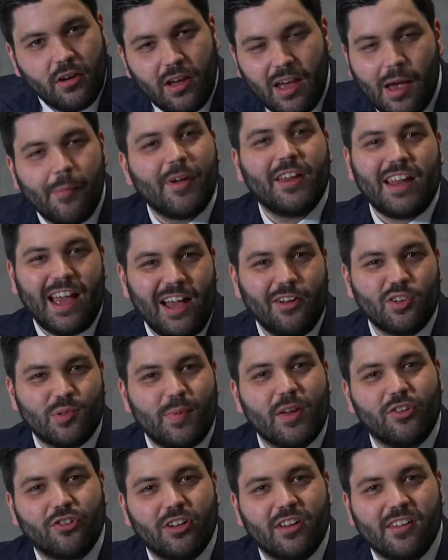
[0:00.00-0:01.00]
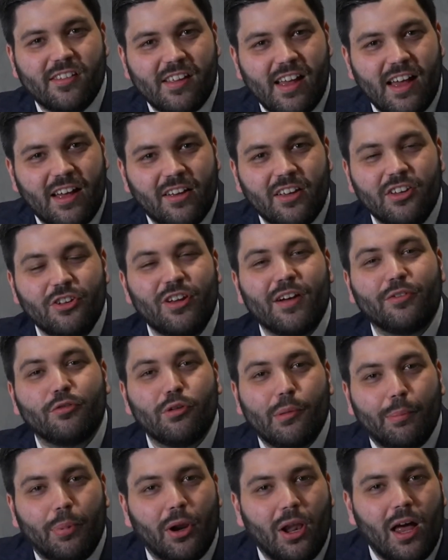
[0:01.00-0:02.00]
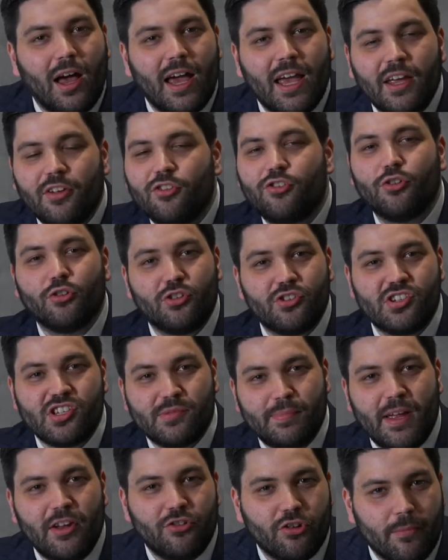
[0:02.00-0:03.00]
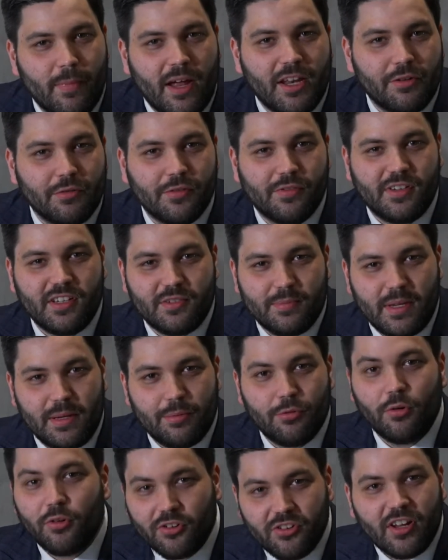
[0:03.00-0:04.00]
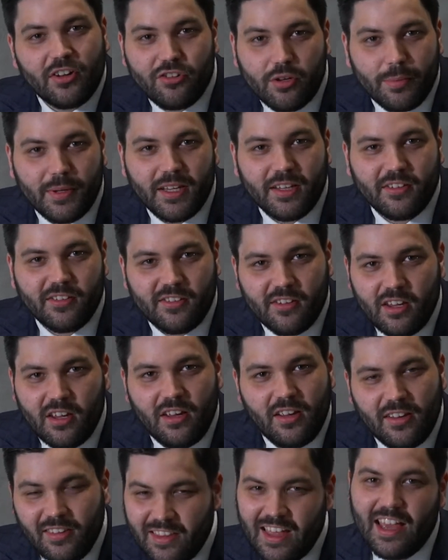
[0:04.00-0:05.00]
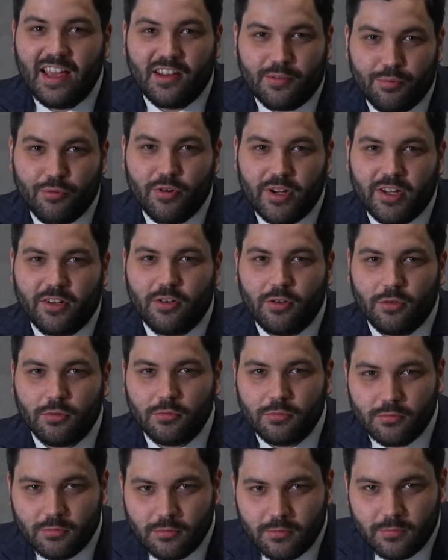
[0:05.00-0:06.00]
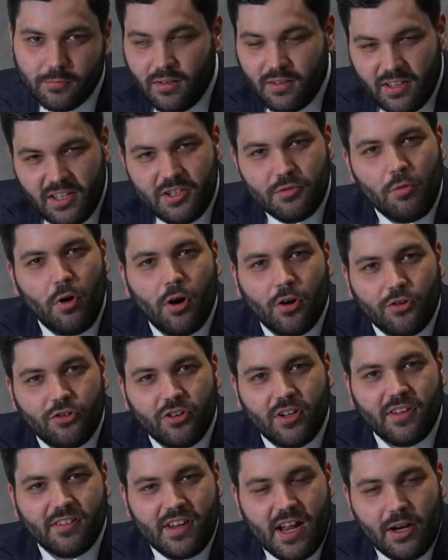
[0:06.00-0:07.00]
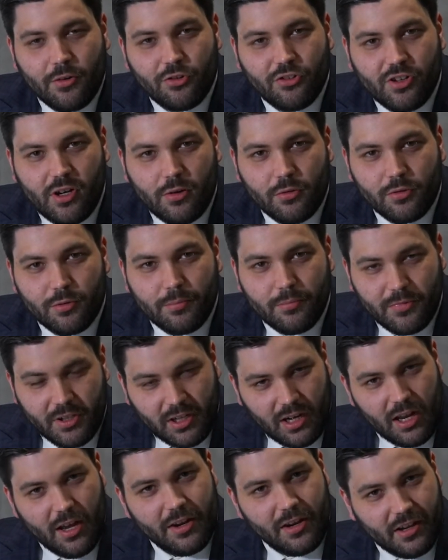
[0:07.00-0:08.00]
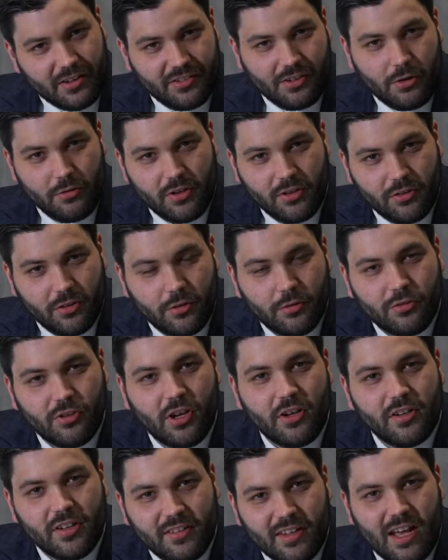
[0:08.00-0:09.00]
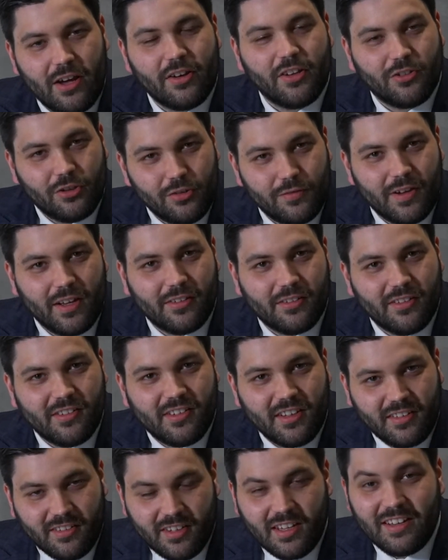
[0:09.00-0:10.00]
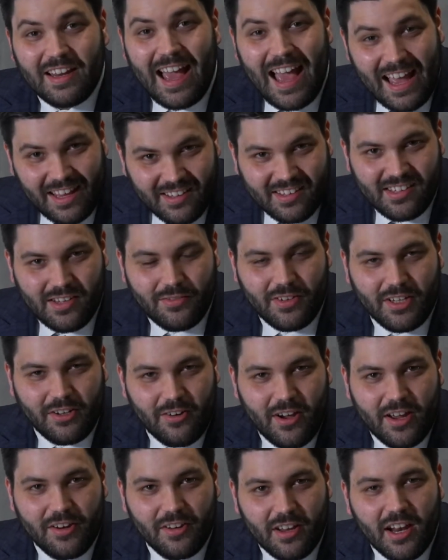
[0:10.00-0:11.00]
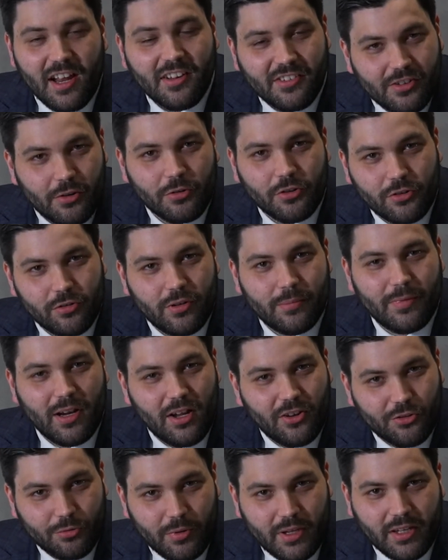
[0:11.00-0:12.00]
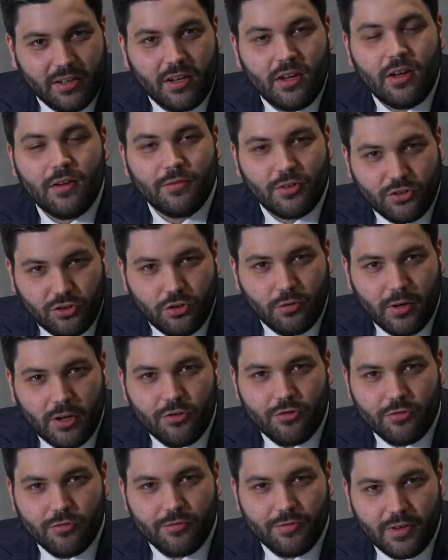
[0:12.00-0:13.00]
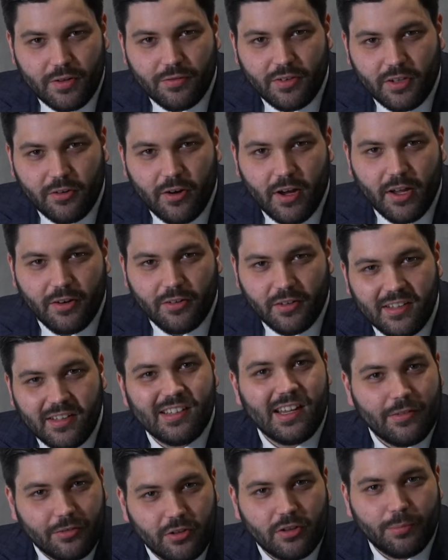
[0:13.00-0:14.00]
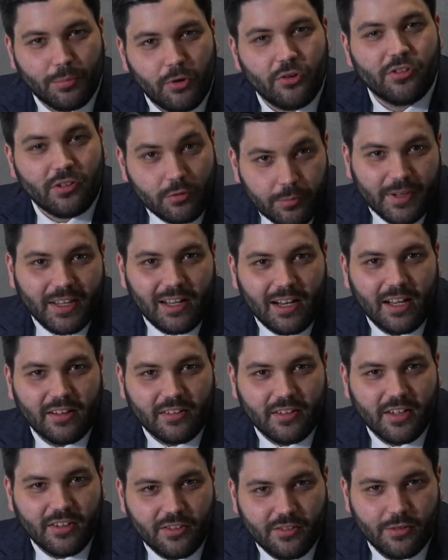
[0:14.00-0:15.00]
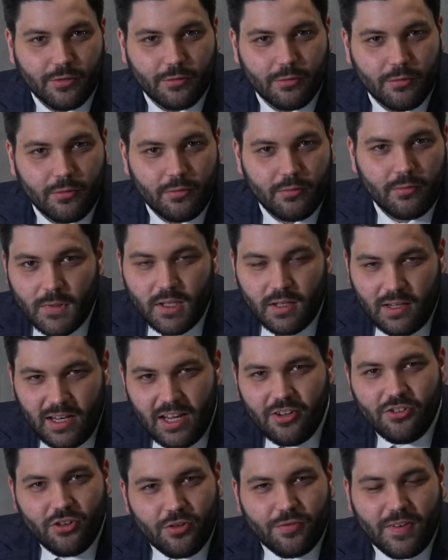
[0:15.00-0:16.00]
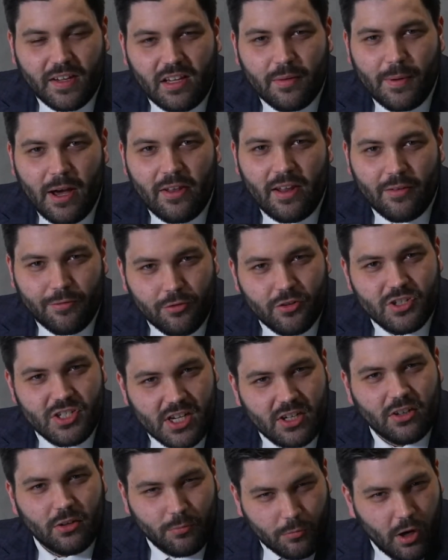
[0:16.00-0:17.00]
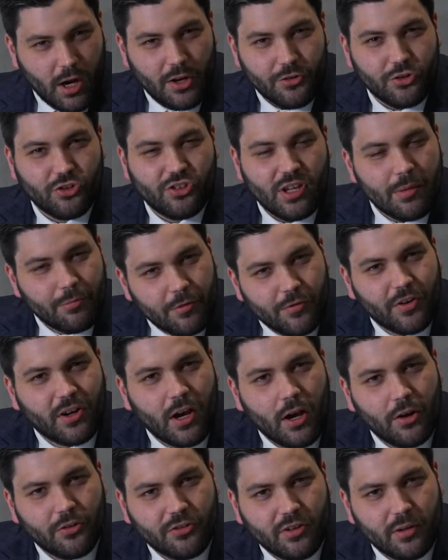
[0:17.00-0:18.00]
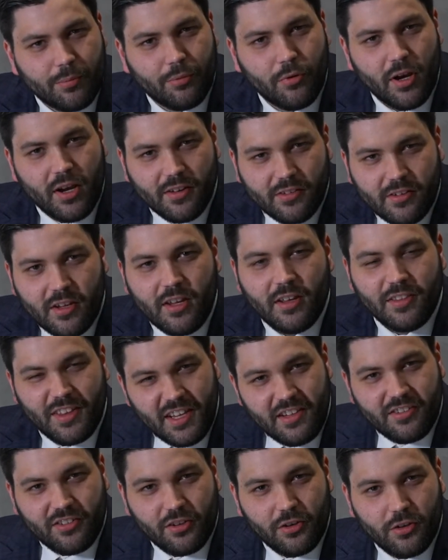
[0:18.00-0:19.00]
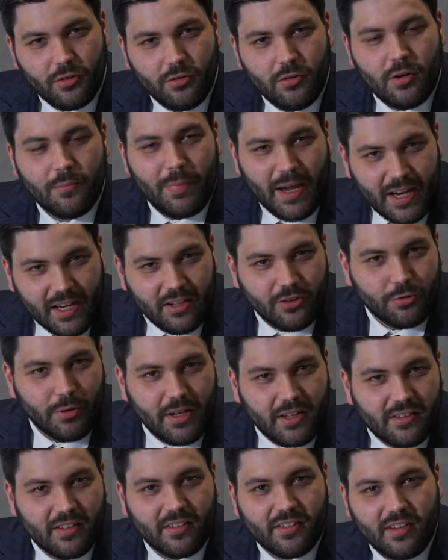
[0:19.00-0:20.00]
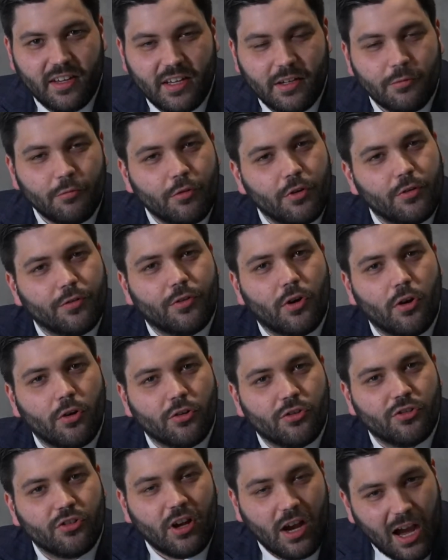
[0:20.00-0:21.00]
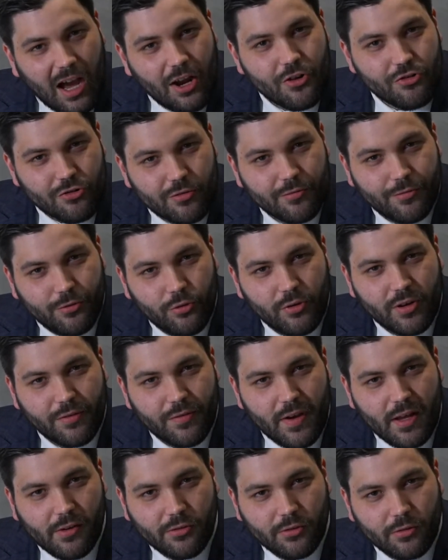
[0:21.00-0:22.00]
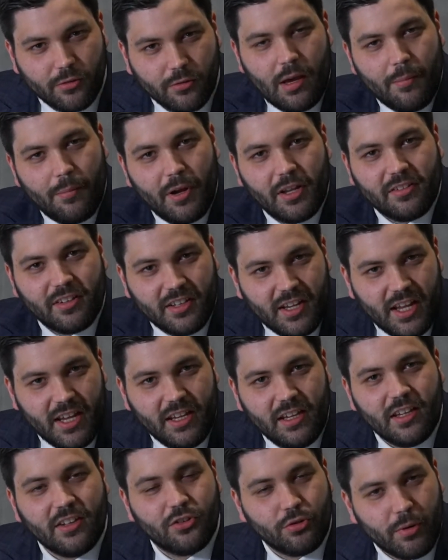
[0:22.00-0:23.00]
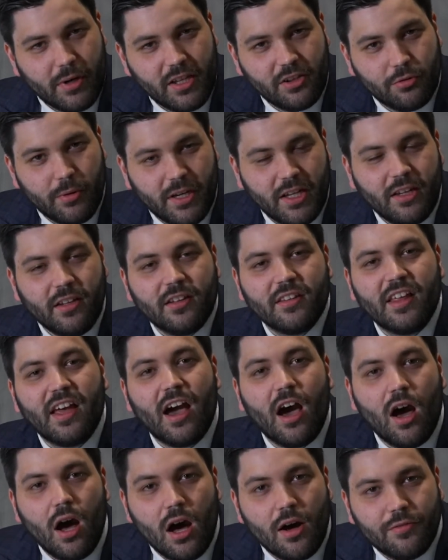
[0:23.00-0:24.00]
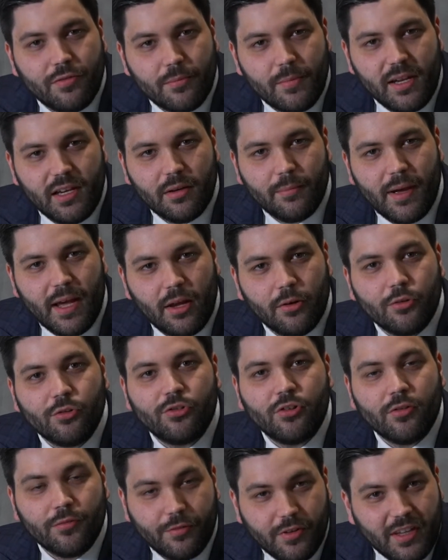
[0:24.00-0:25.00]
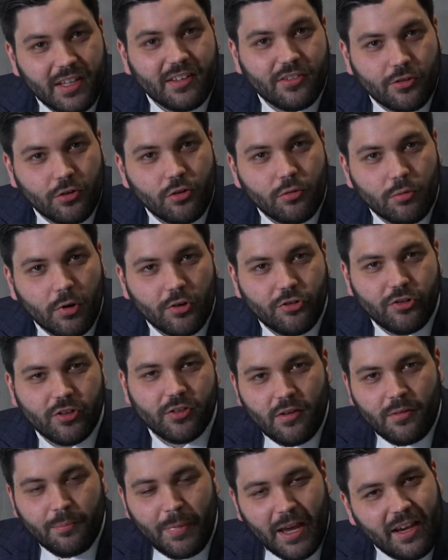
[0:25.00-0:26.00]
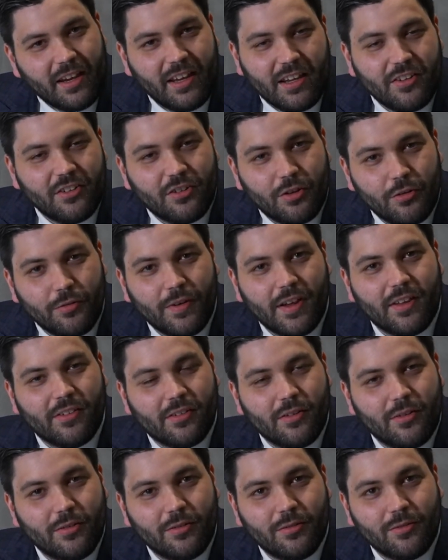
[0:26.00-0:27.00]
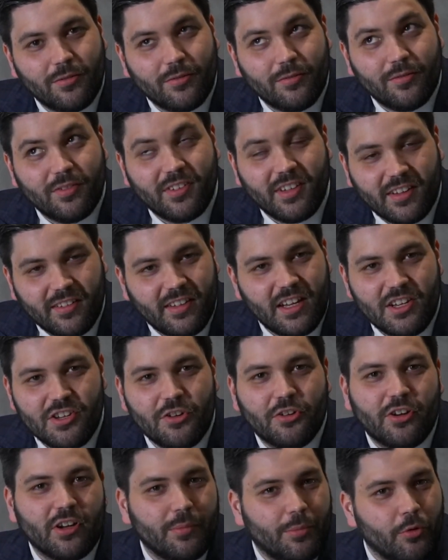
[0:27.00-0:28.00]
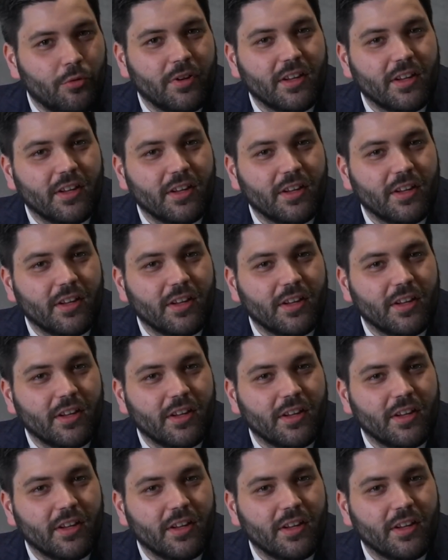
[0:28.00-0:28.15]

I mean, how special is that? You have to apply just to spend your money with these people on such a piece. That is pretty cool. This watch is now sold. The client I sold it to turned it down in 2016 at 70 grand, and I sold it to him last week for 250 grand. left a deposit, we'll be collecting it soon. Let's just think about that for a second, what I just said with regards to the price. These two, back in 2016, would have cost 140,000. But today, in 2020, they're £500,000 for these two watches. Back in 2016, you could have bought